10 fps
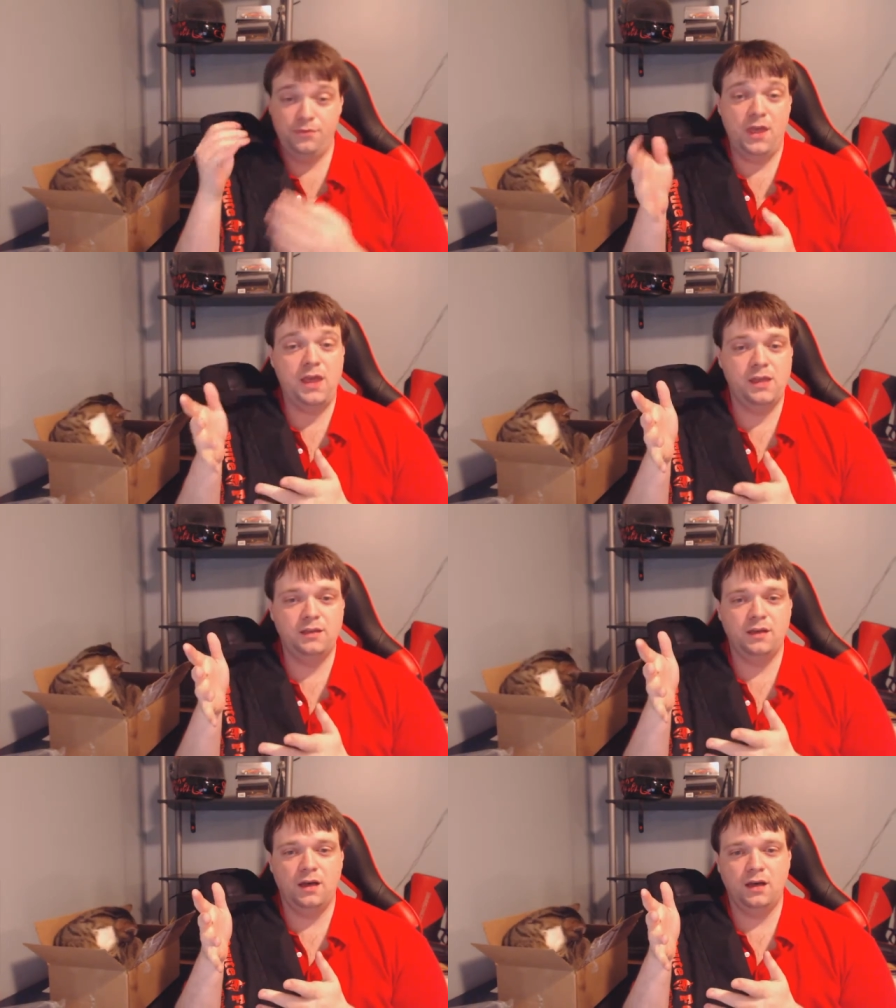
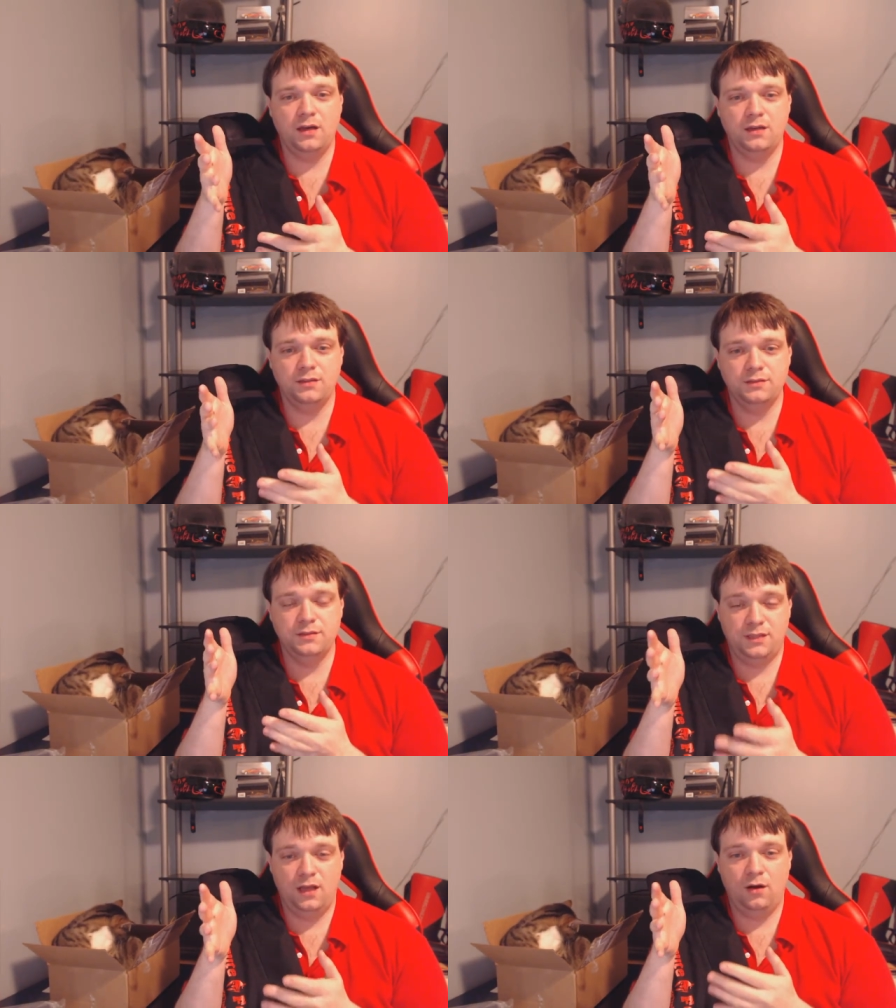they
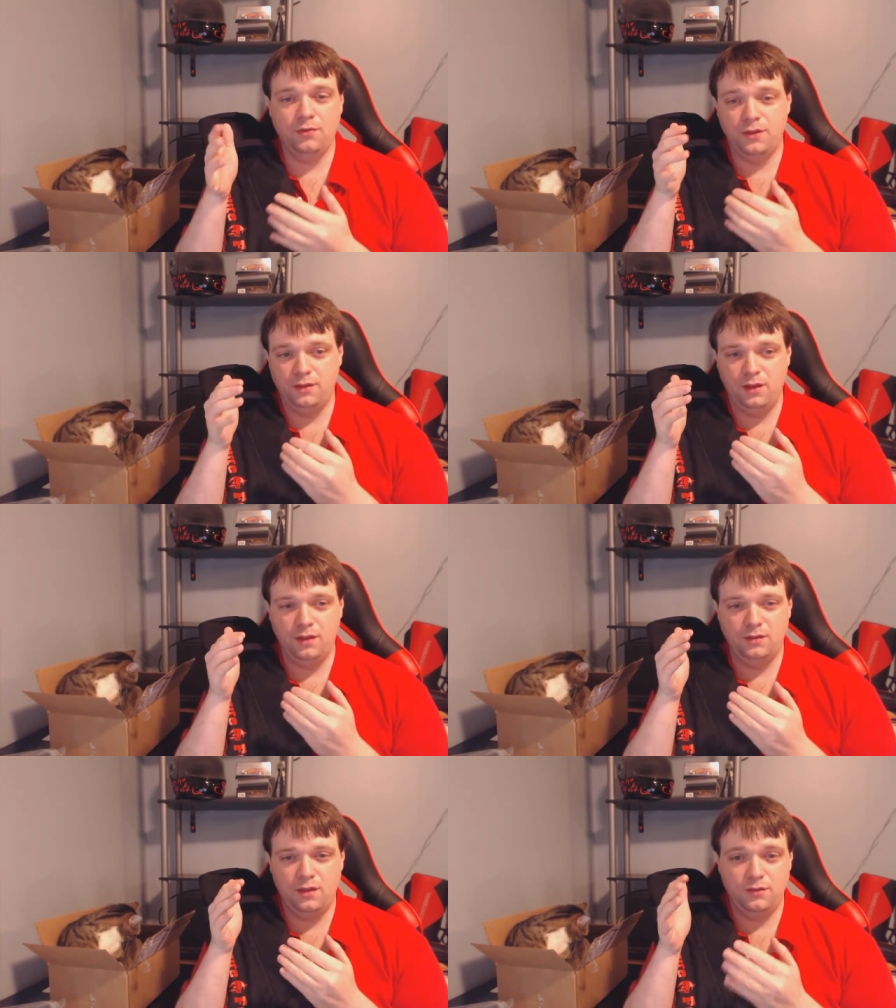sell,
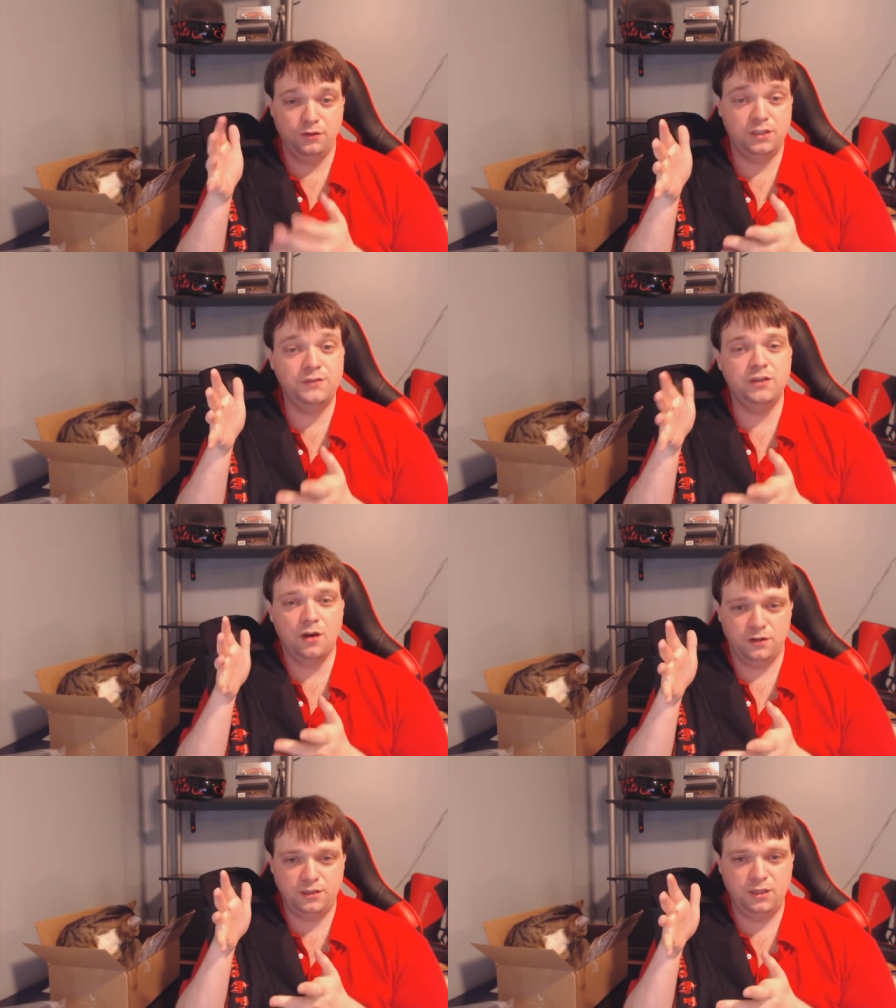their
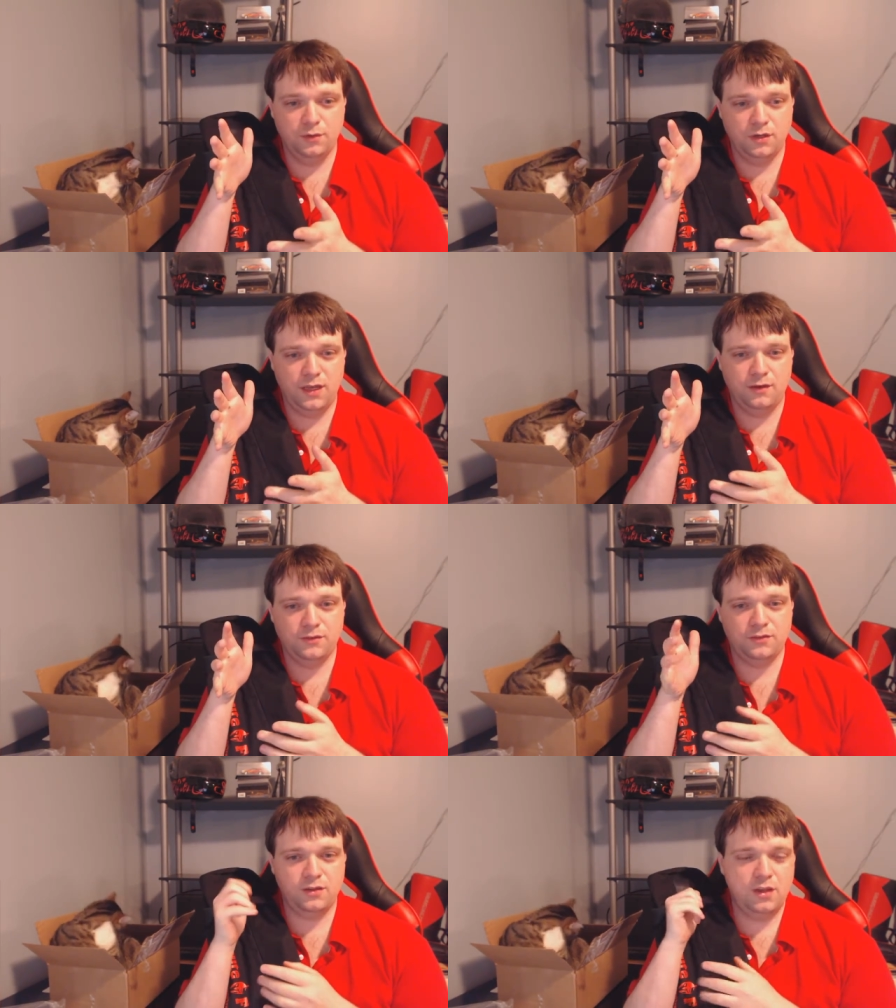DVRT
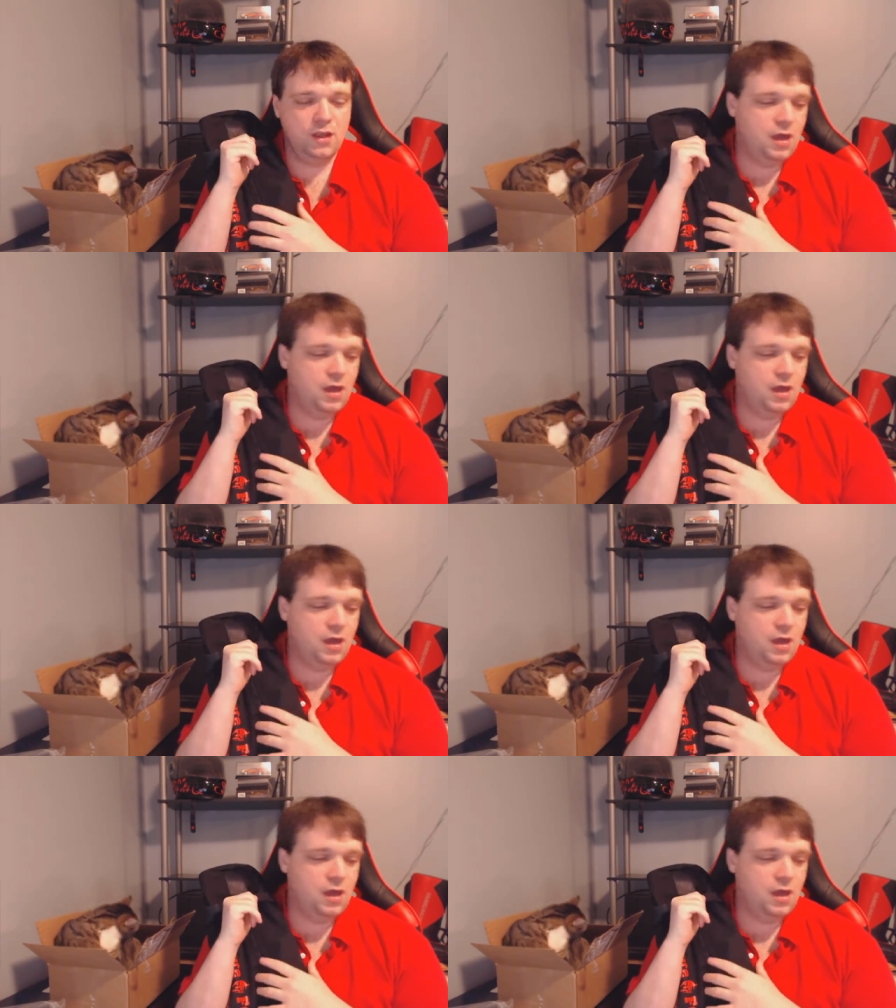workouts.